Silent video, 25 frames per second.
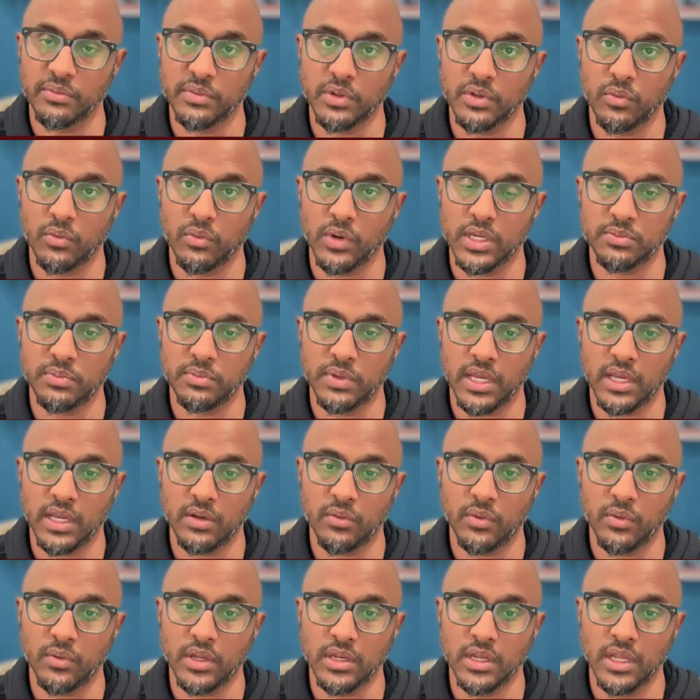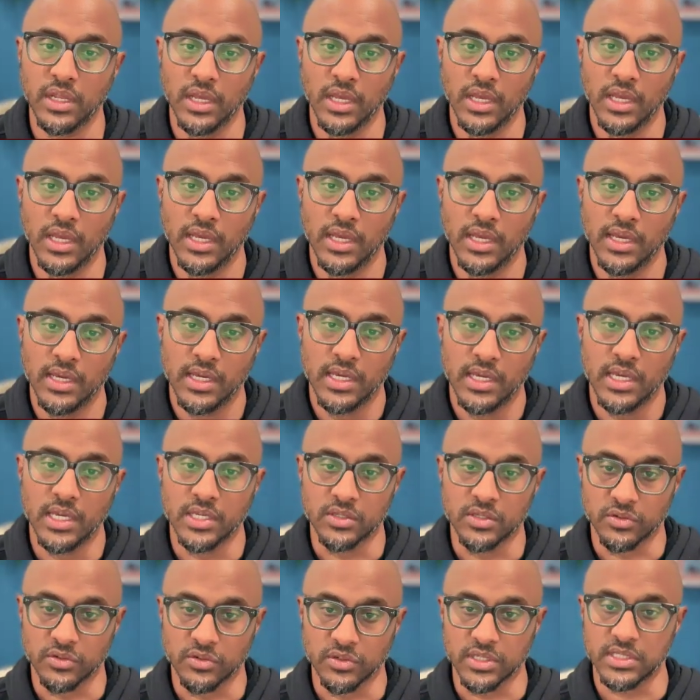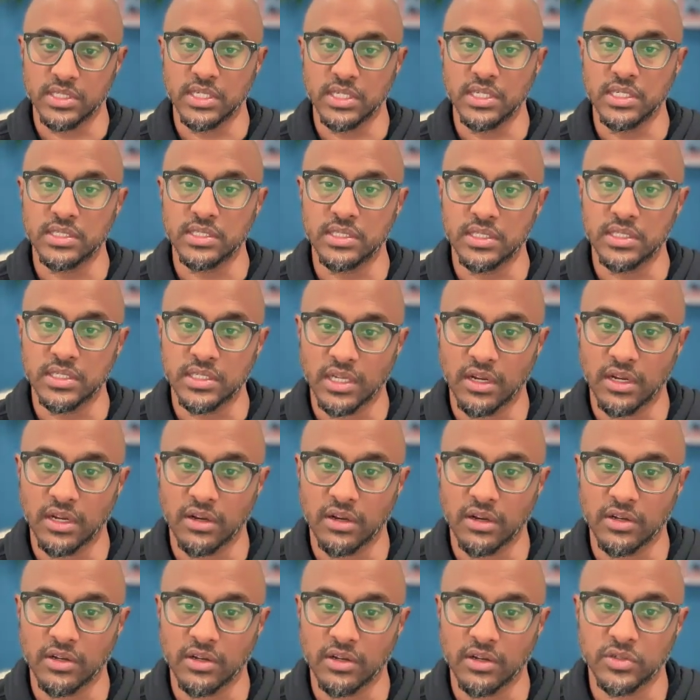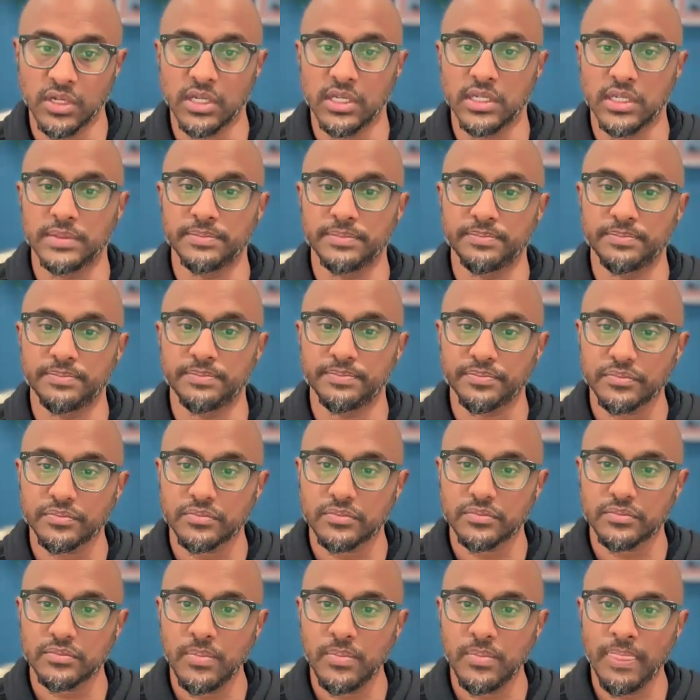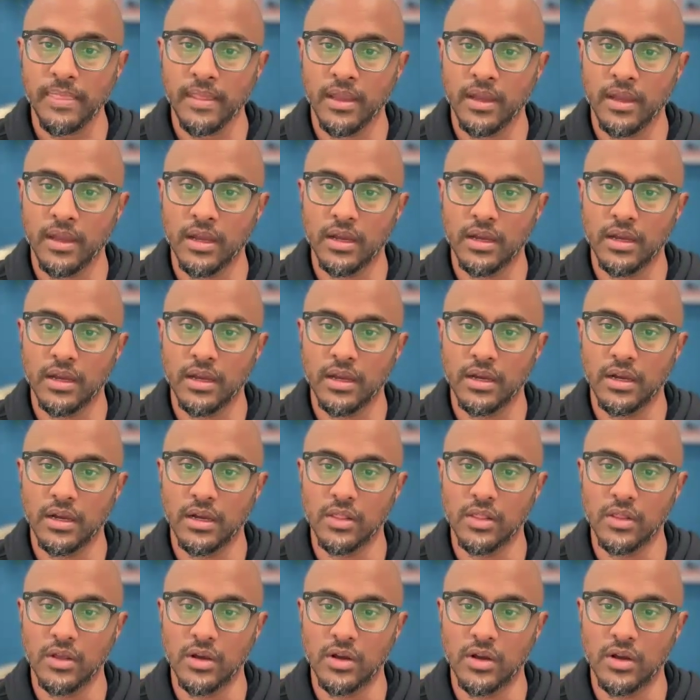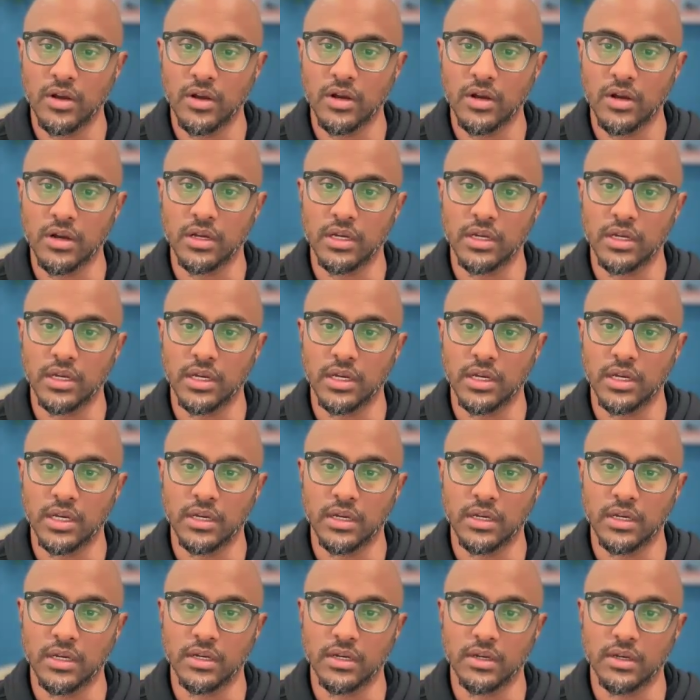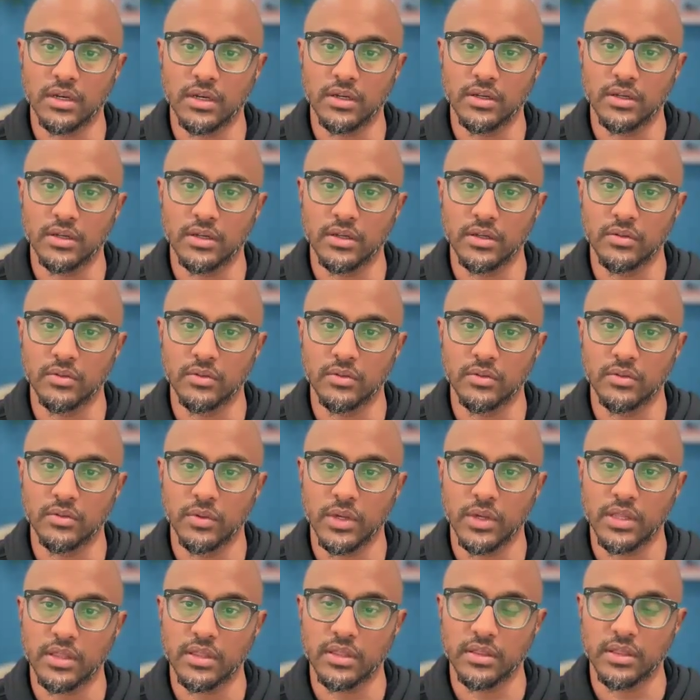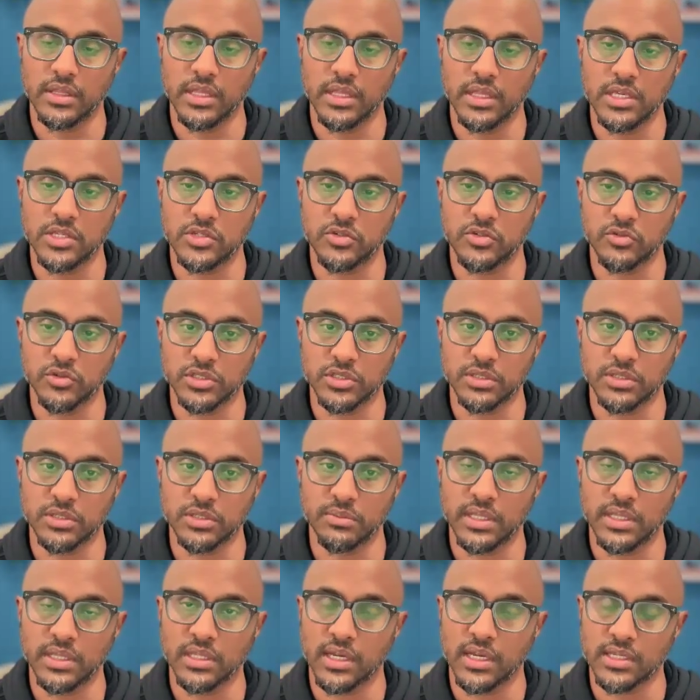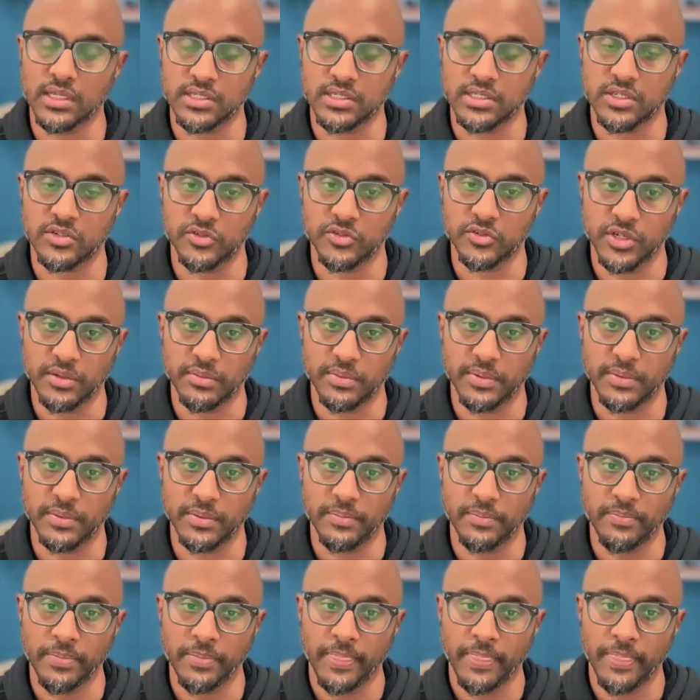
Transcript: from the West Bank when Israel seized the territory along with East Jerusalem and the Gaza Strip.